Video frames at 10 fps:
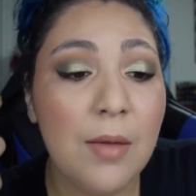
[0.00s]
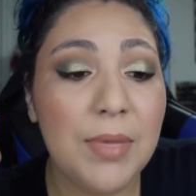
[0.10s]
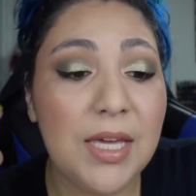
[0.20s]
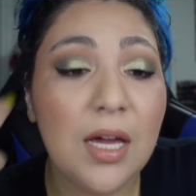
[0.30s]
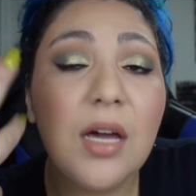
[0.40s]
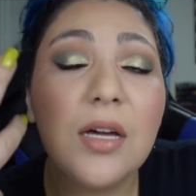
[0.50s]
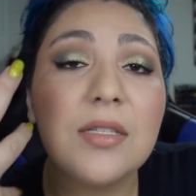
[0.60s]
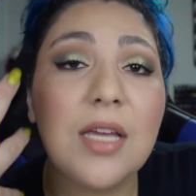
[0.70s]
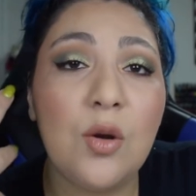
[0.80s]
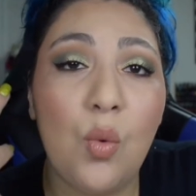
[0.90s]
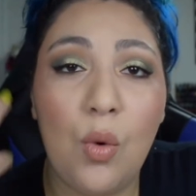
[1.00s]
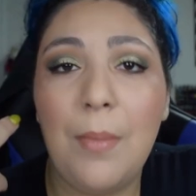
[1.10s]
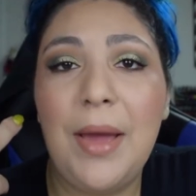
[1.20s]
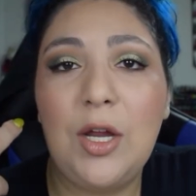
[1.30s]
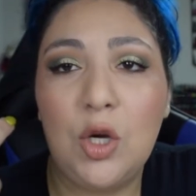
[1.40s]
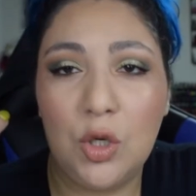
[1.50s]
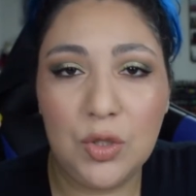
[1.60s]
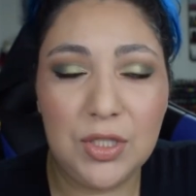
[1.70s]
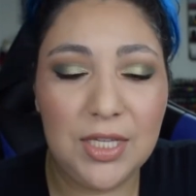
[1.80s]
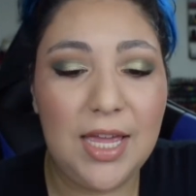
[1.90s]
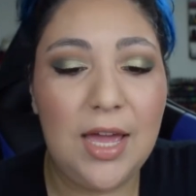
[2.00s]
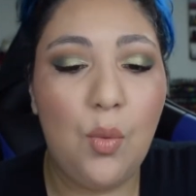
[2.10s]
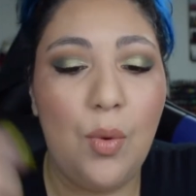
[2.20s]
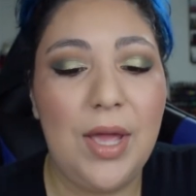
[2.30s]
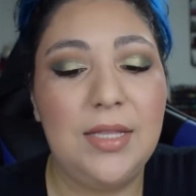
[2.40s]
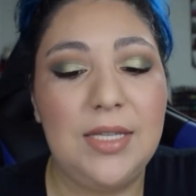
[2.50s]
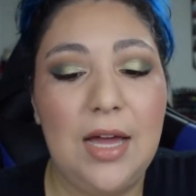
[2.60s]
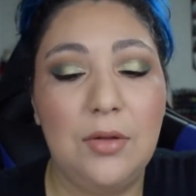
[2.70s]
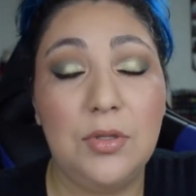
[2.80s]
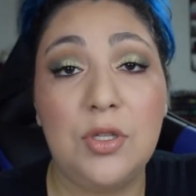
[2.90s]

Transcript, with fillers: because I don't want my curls to get weighed down.